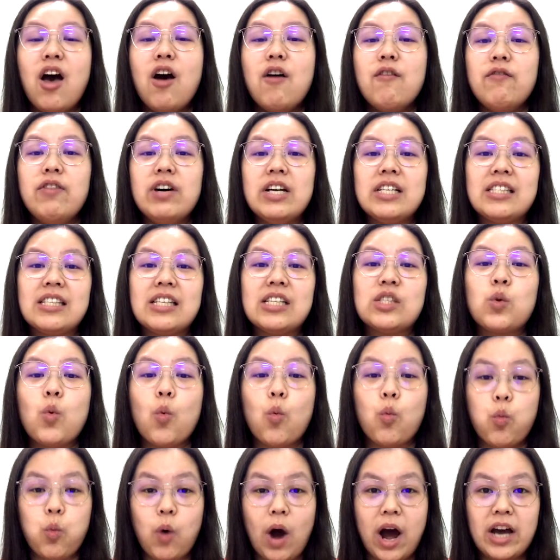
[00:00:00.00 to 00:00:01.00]
verses
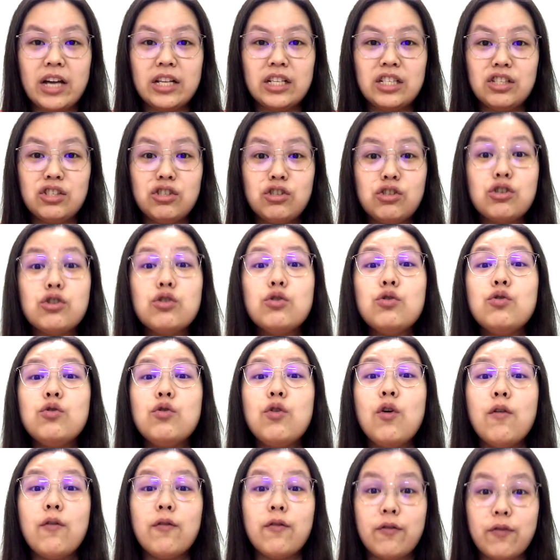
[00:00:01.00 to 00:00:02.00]
1
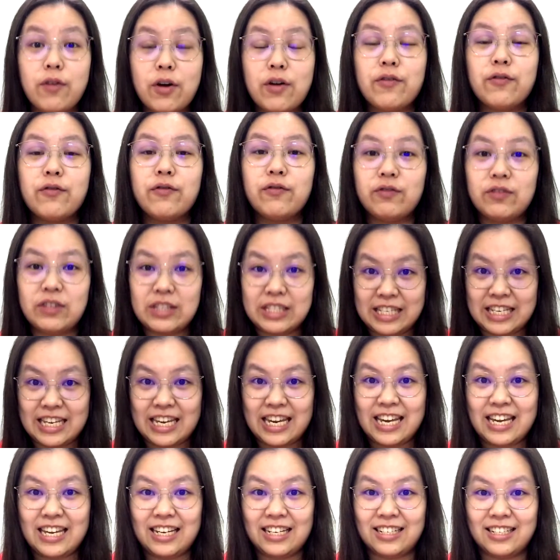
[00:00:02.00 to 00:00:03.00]
to
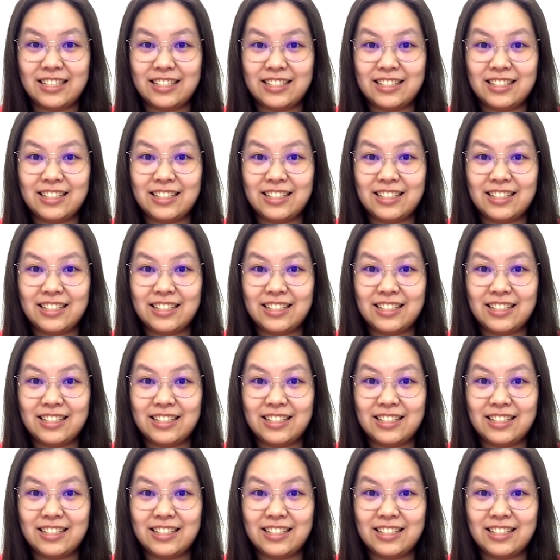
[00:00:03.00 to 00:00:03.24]
15.